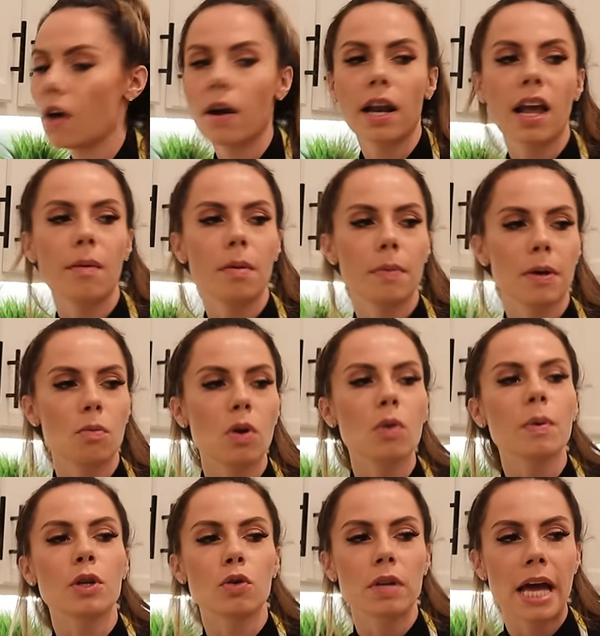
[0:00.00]
All right, Llamabean, what
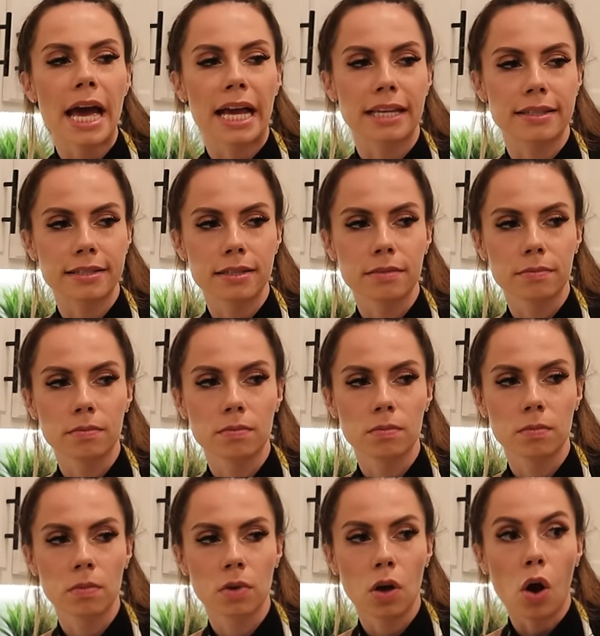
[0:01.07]
do we do next?
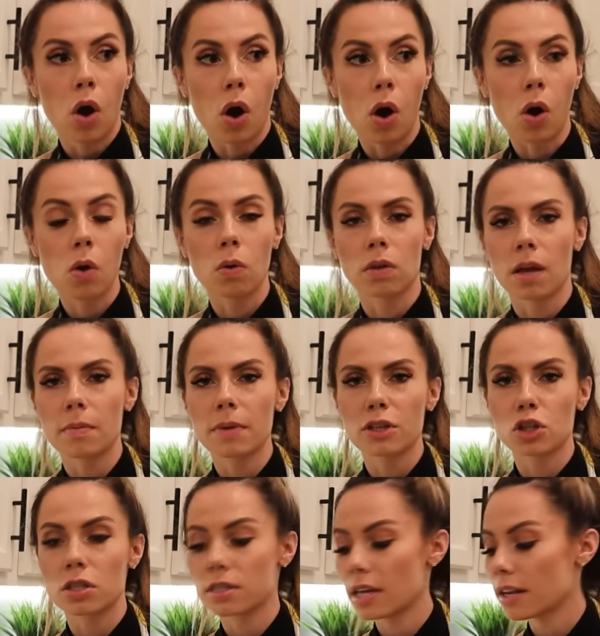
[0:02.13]
Oh, Llamabean
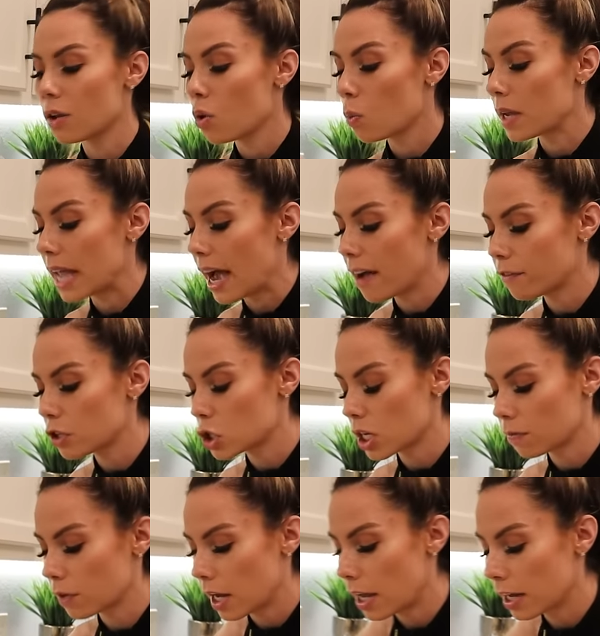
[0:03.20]
just said we have to check for